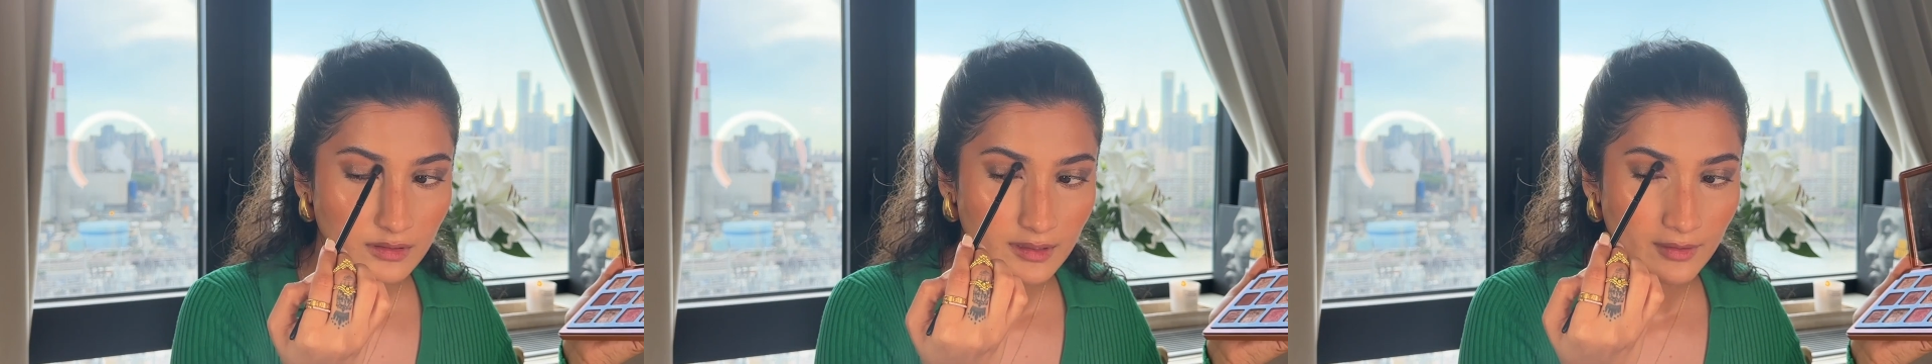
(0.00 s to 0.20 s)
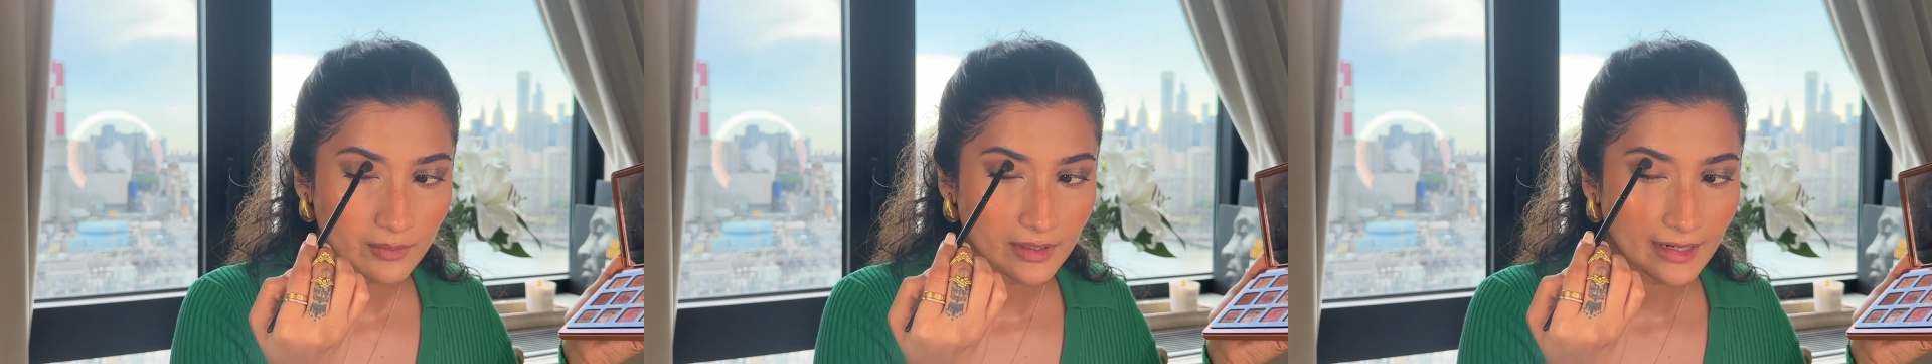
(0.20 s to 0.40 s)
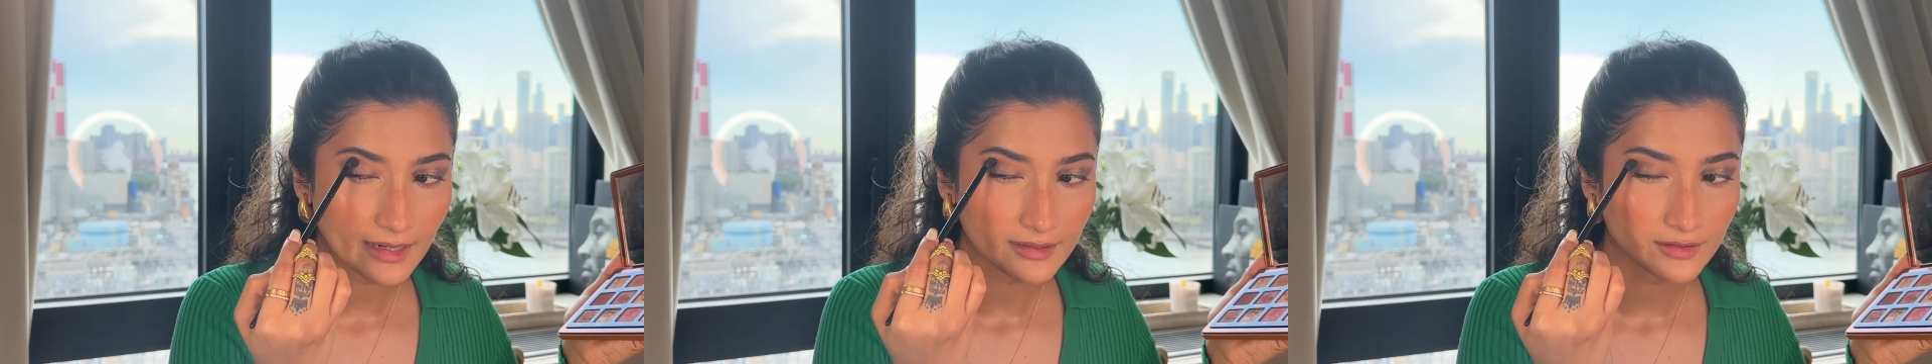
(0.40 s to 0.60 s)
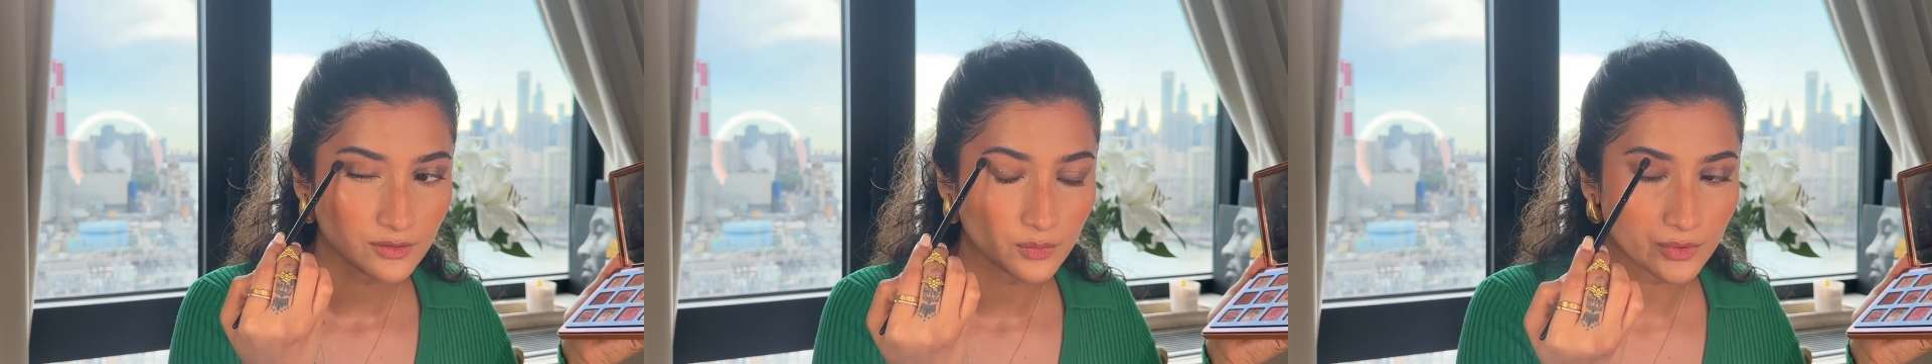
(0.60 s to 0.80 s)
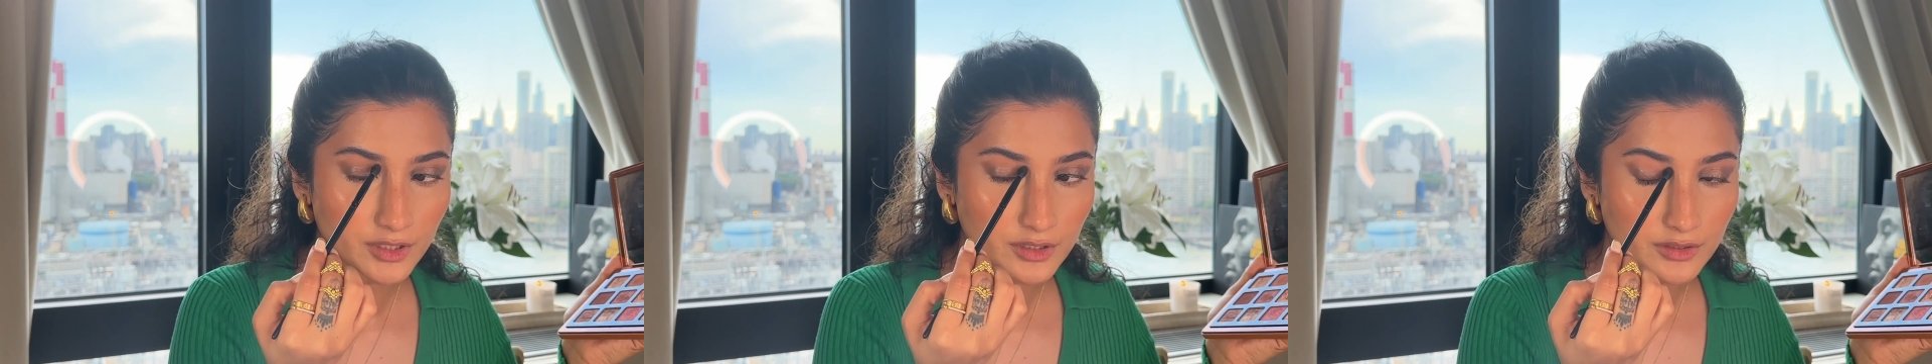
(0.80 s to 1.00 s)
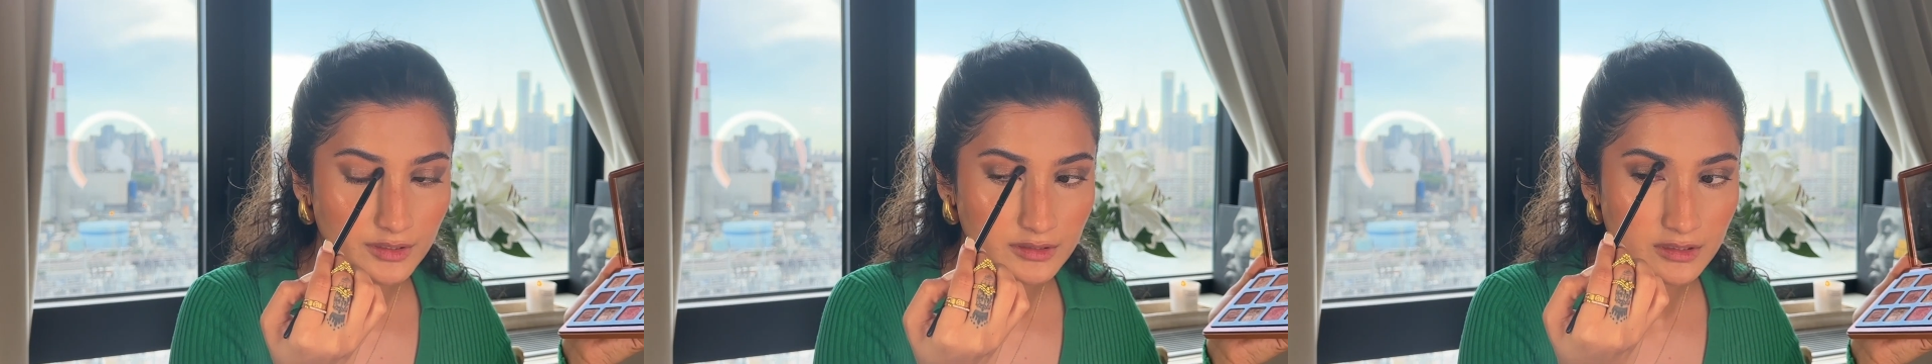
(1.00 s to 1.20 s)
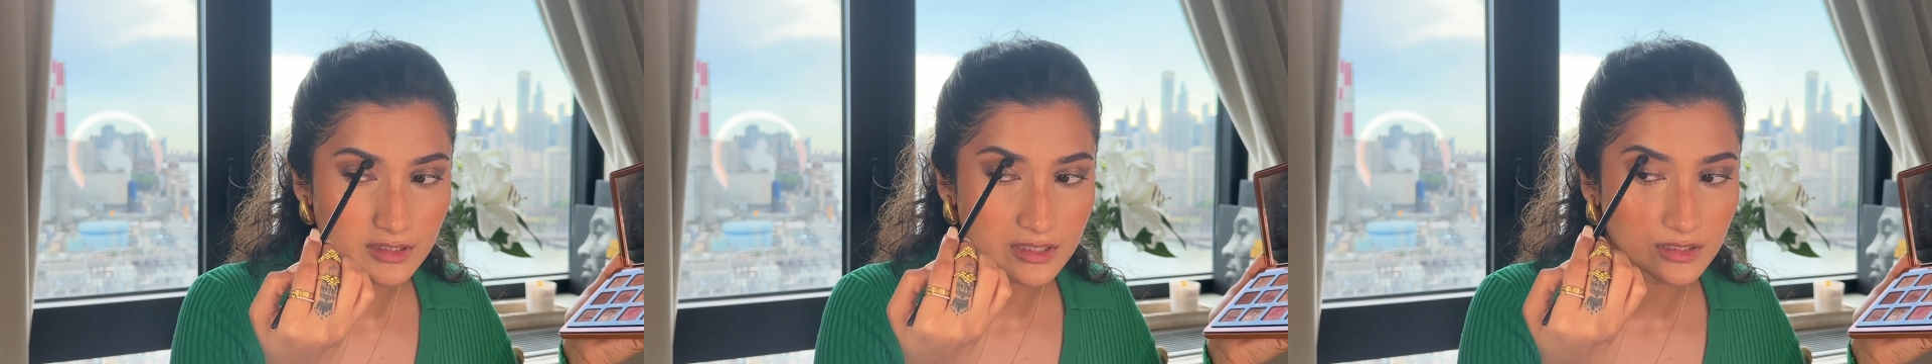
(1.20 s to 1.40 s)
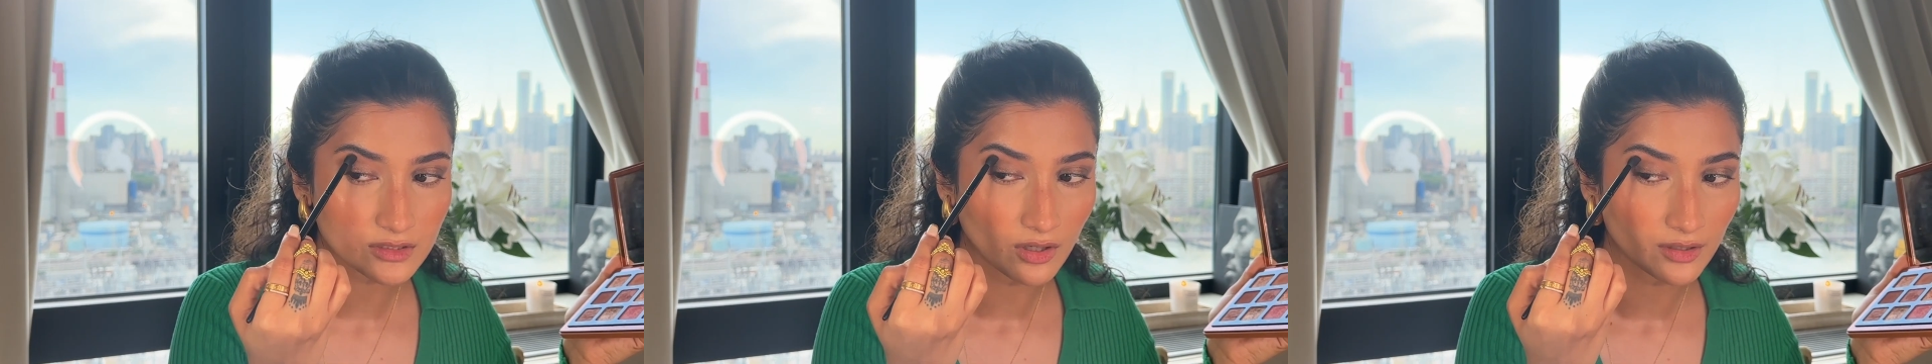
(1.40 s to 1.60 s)
I want to add it over here in the
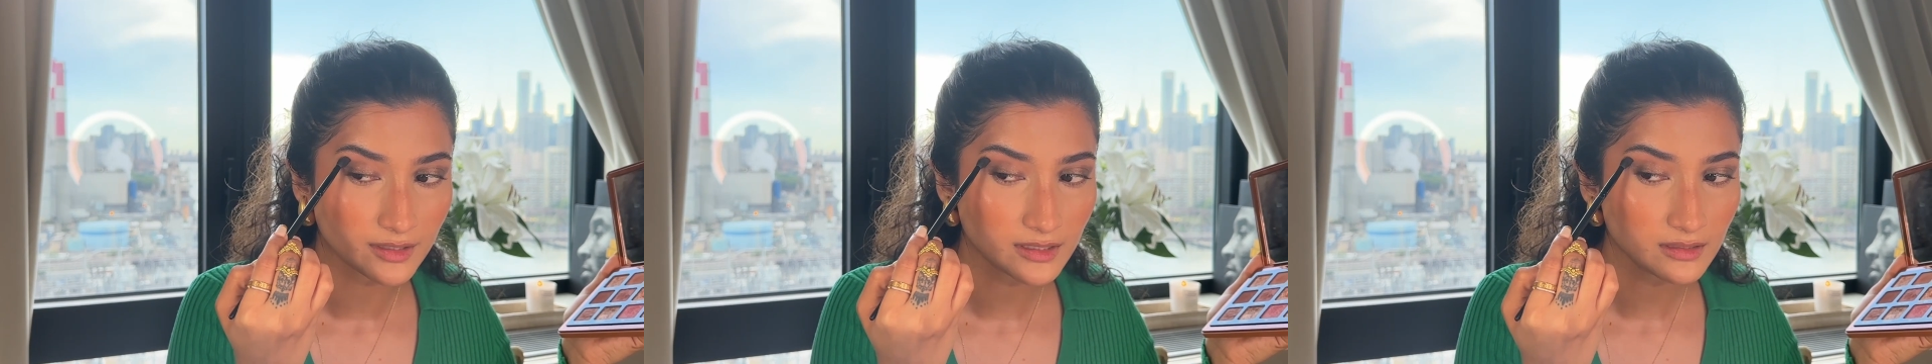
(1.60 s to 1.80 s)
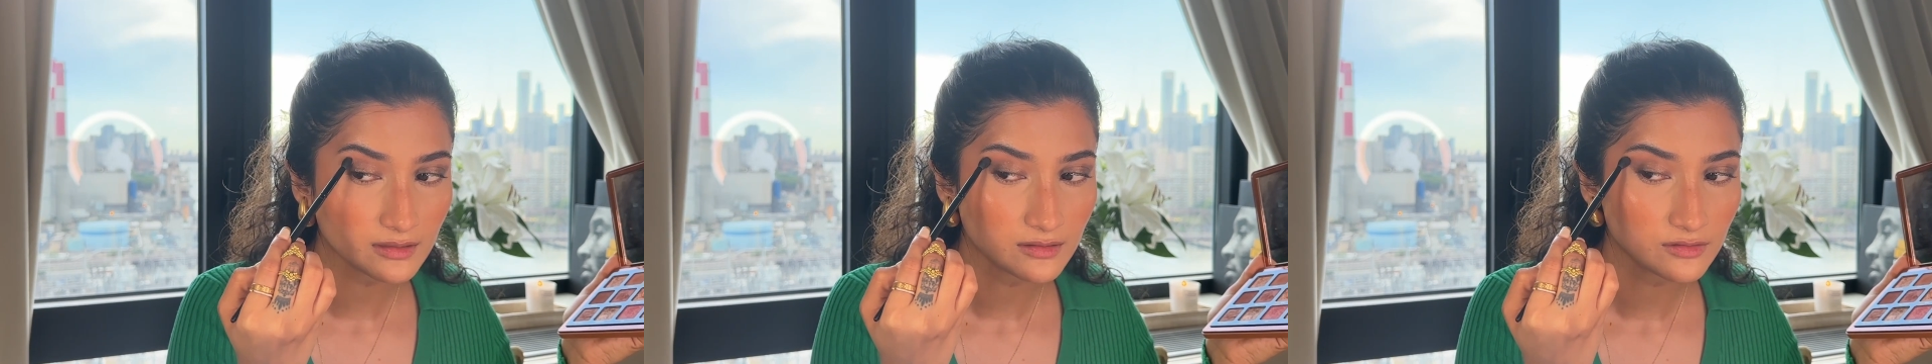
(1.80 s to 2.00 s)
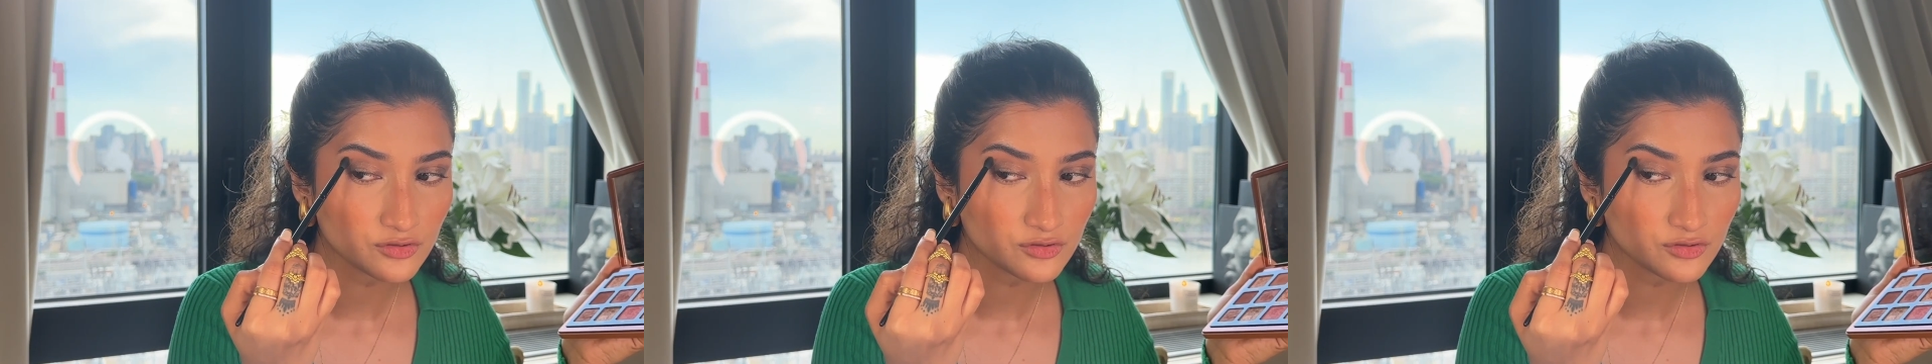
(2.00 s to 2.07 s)
socket